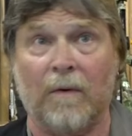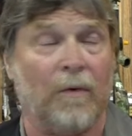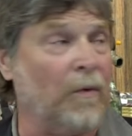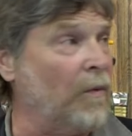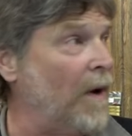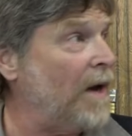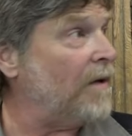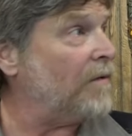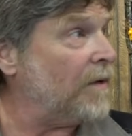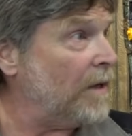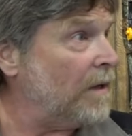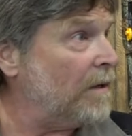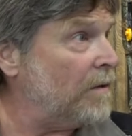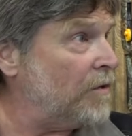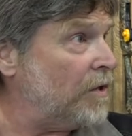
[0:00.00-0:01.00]

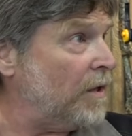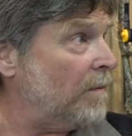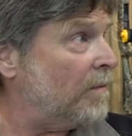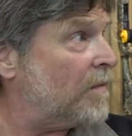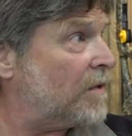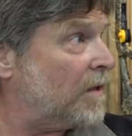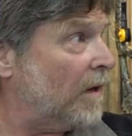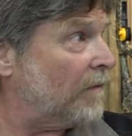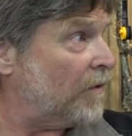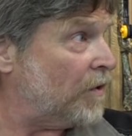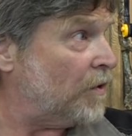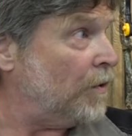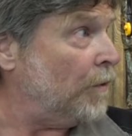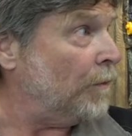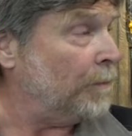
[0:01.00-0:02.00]
Crazy cheap stuff to
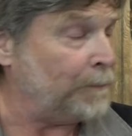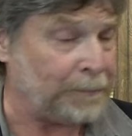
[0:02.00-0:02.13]
shoot.